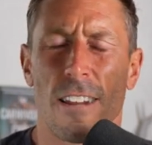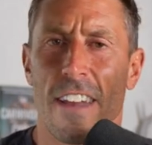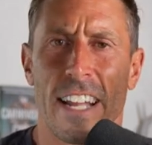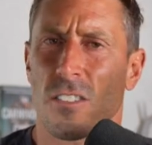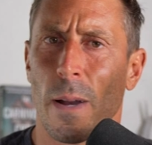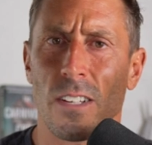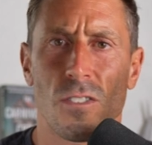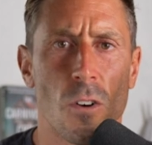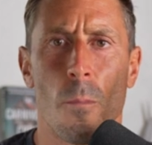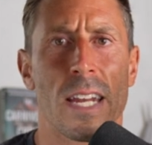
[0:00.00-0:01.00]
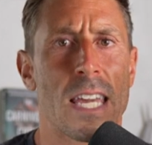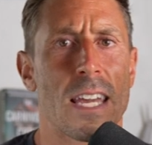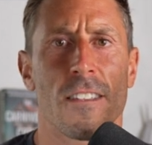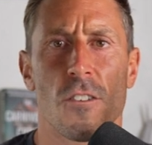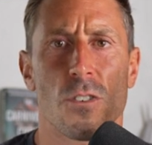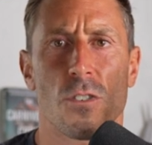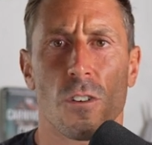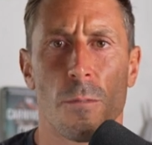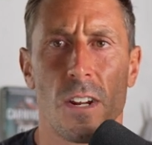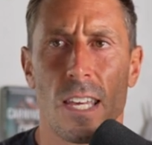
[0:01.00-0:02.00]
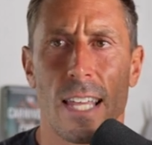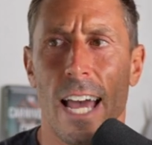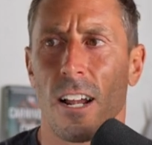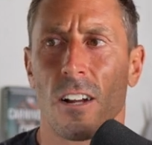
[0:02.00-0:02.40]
advanced by so many in the nutritional community that